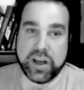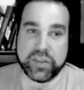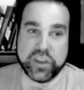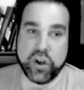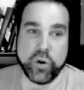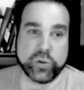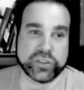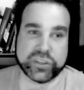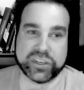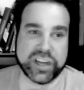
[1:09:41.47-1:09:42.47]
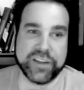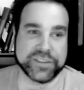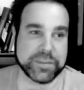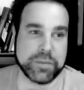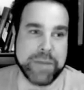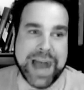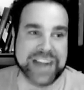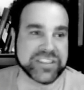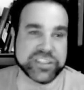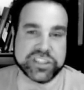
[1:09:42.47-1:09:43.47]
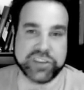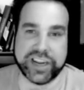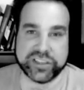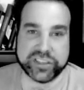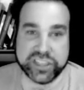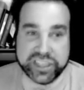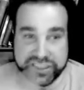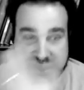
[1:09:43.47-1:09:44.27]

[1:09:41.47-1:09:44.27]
on the altar of some imagined greater good.